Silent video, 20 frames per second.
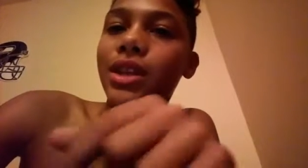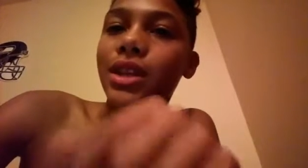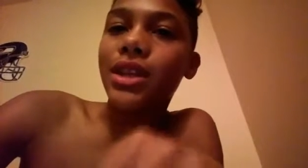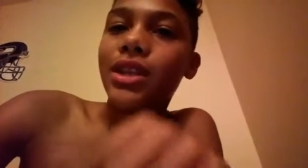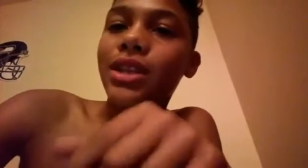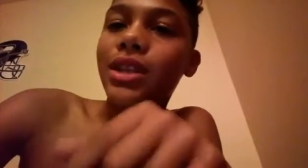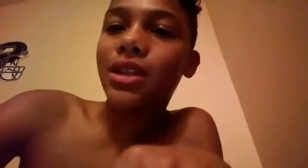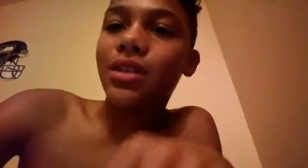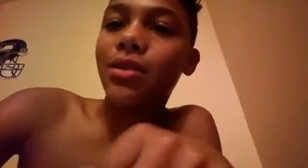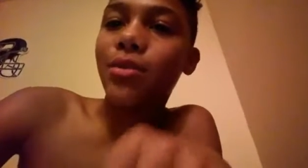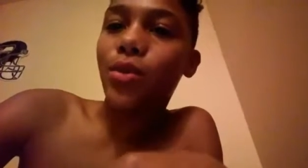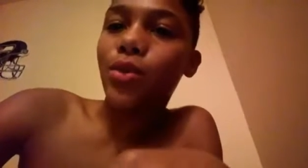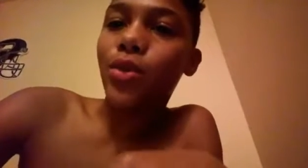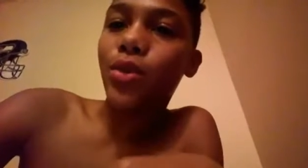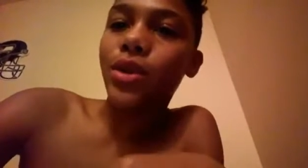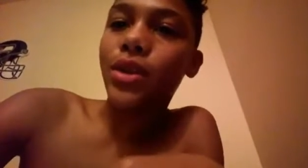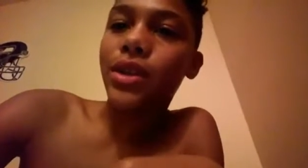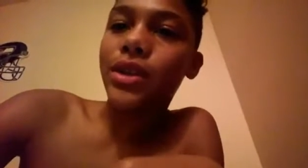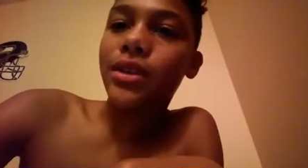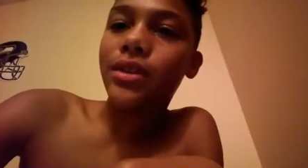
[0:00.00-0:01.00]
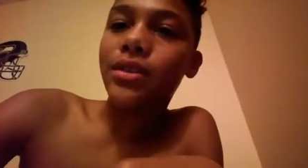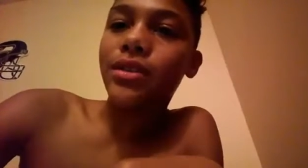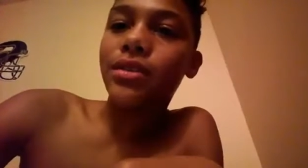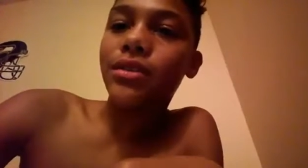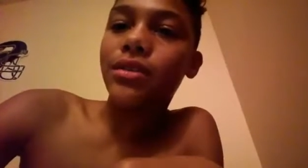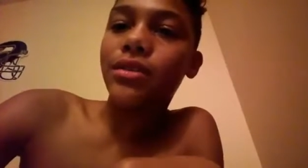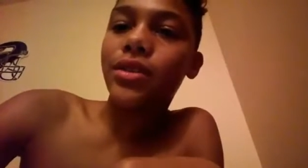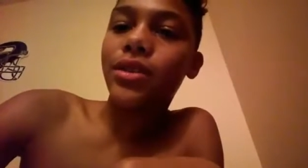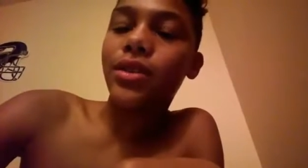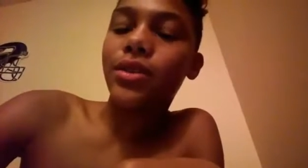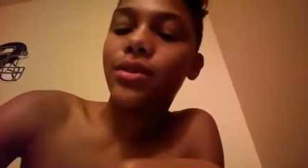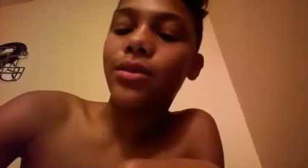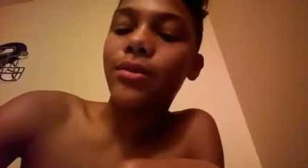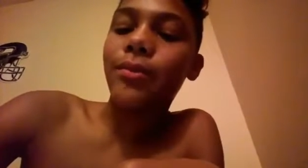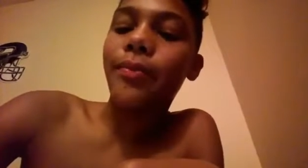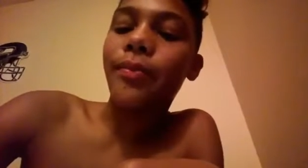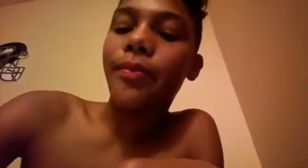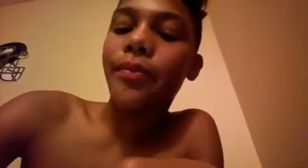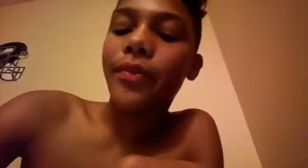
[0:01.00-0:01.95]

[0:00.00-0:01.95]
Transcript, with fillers: this in the morning, so